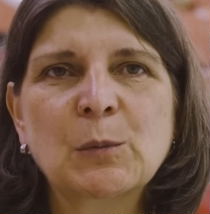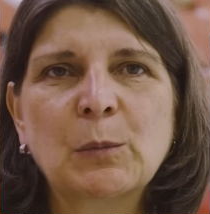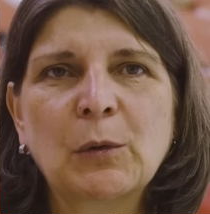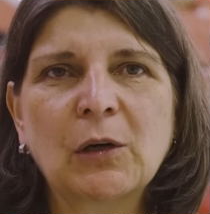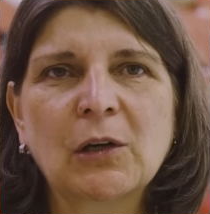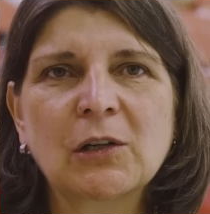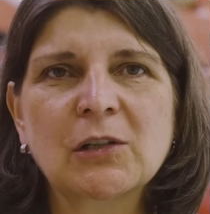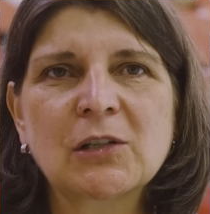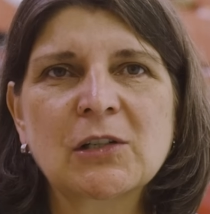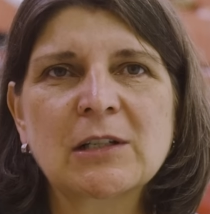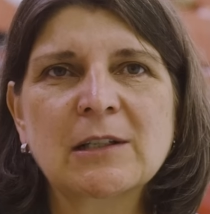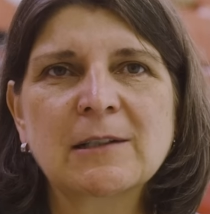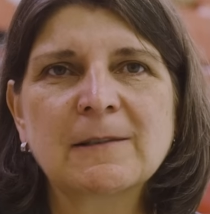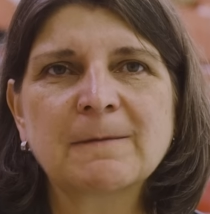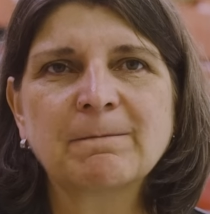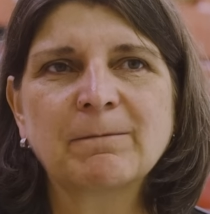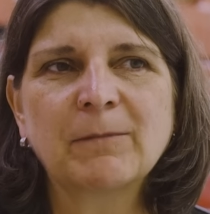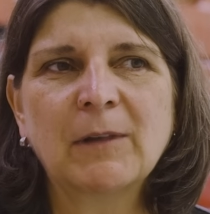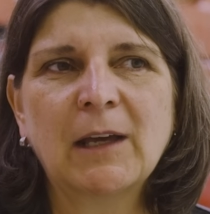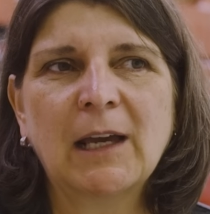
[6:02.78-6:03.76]
pushed.
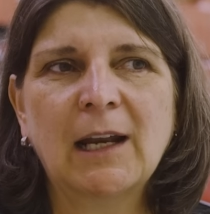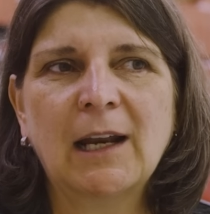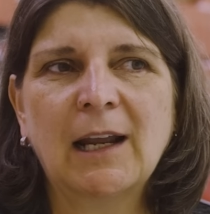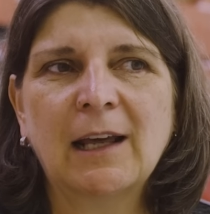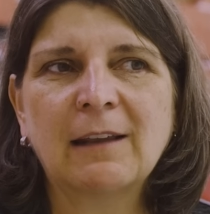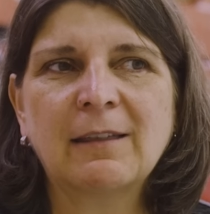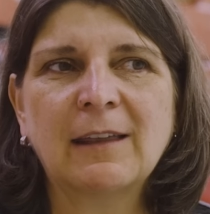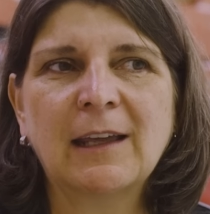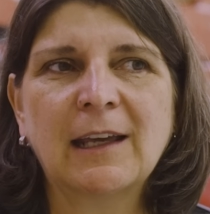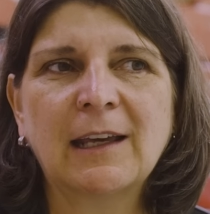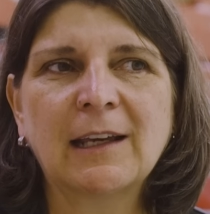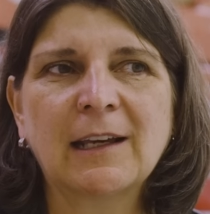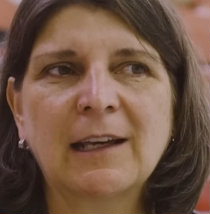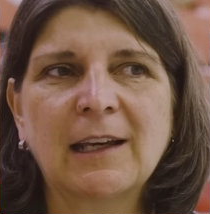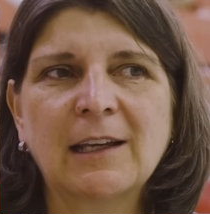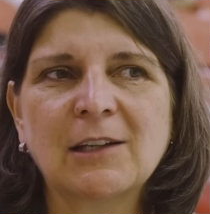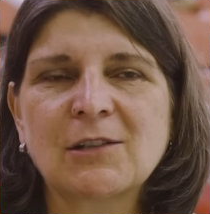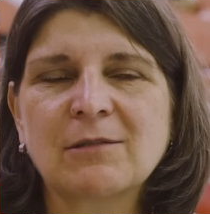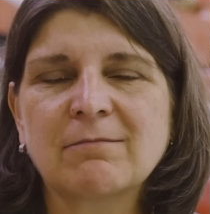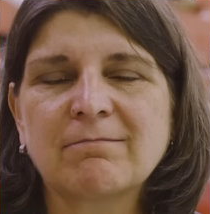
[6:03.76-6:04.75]
And I think
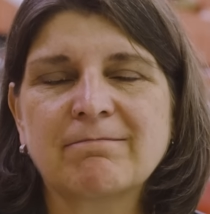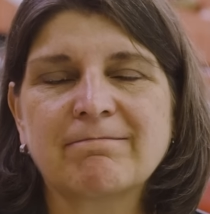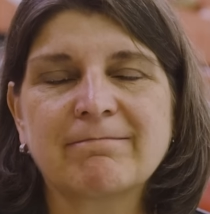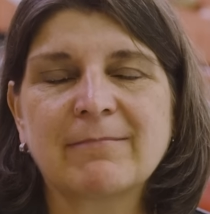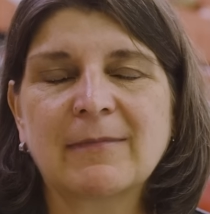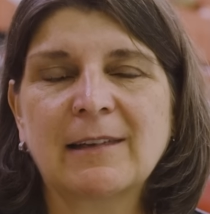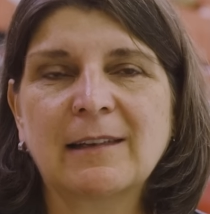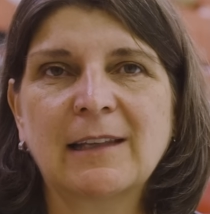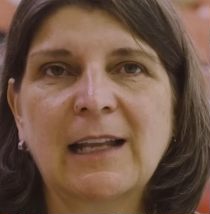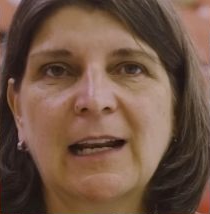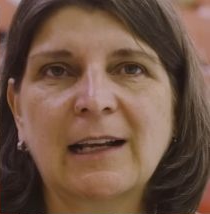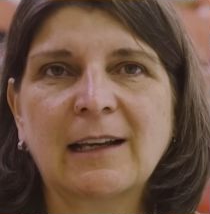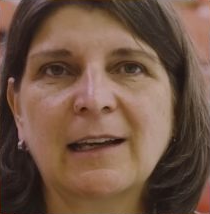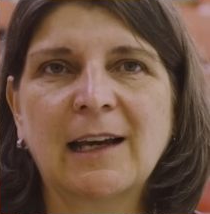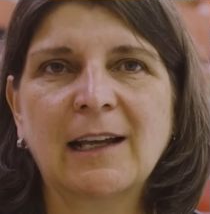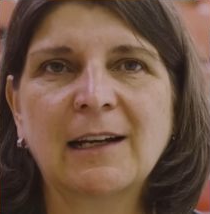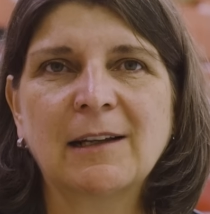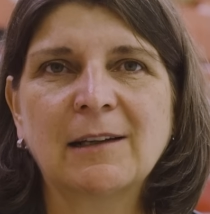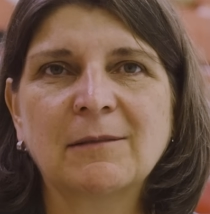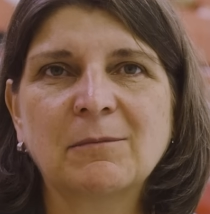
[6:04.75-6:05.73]
that
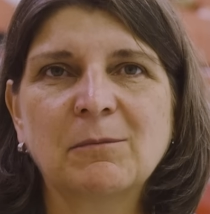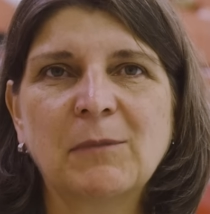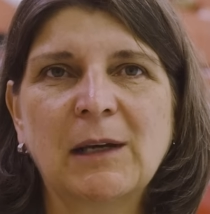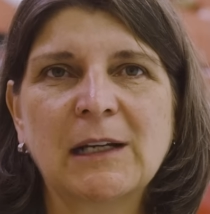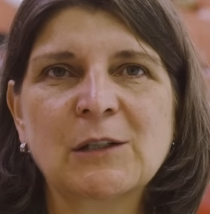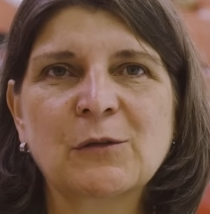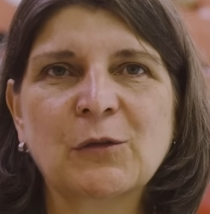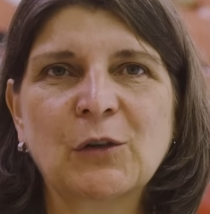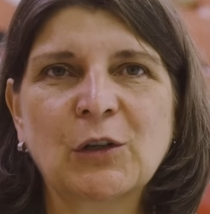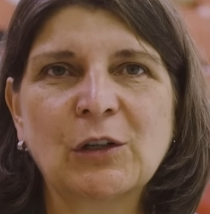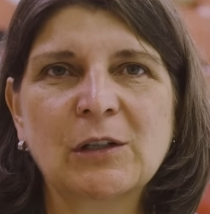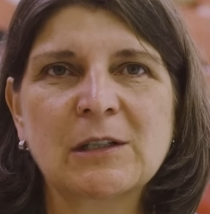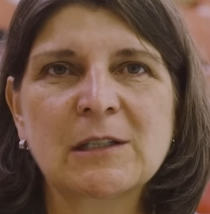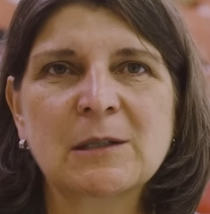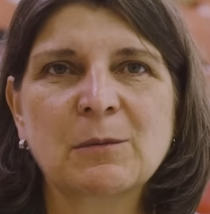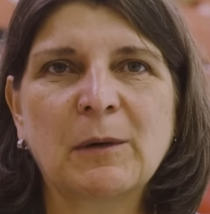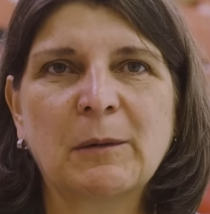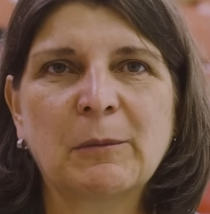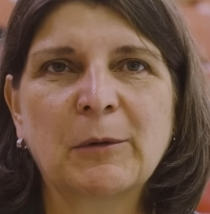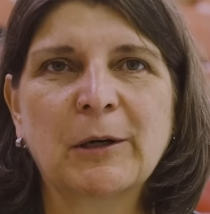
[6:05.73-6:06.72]
kind of makes for a good
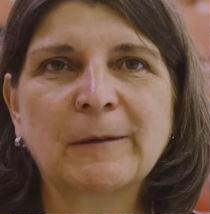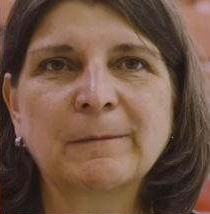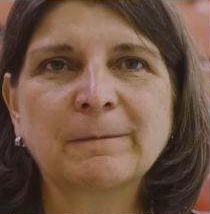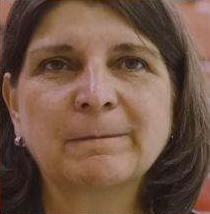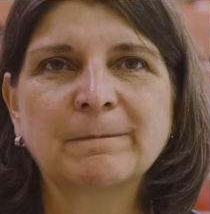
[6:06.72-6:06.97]
swimmer.